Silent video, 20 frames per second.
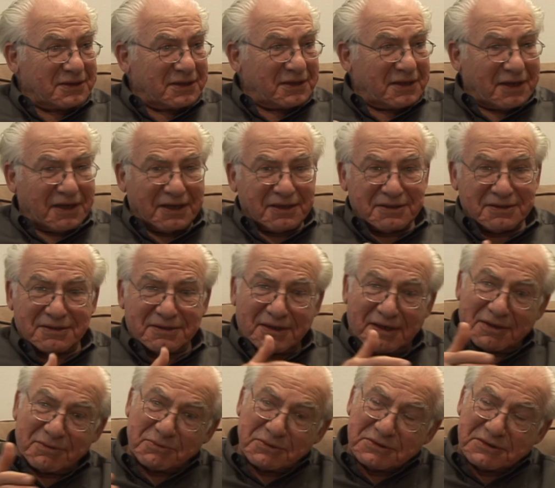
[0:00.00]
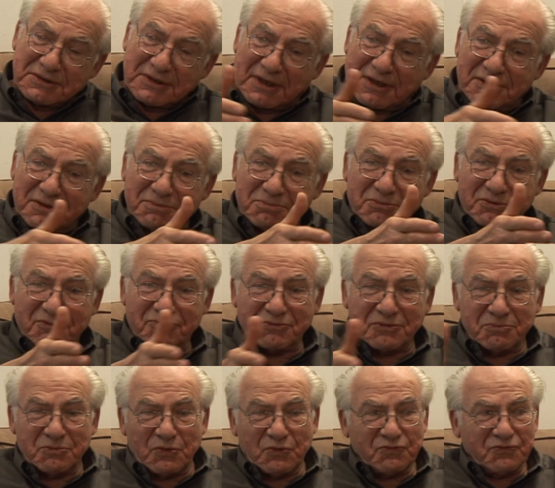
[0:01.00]
and I kind of was on the
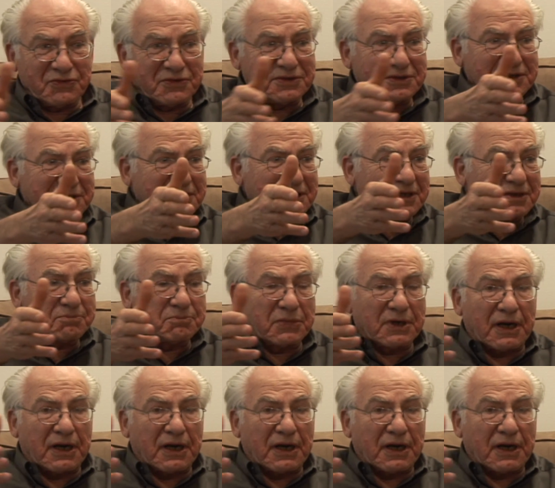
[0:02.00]
perfect move in.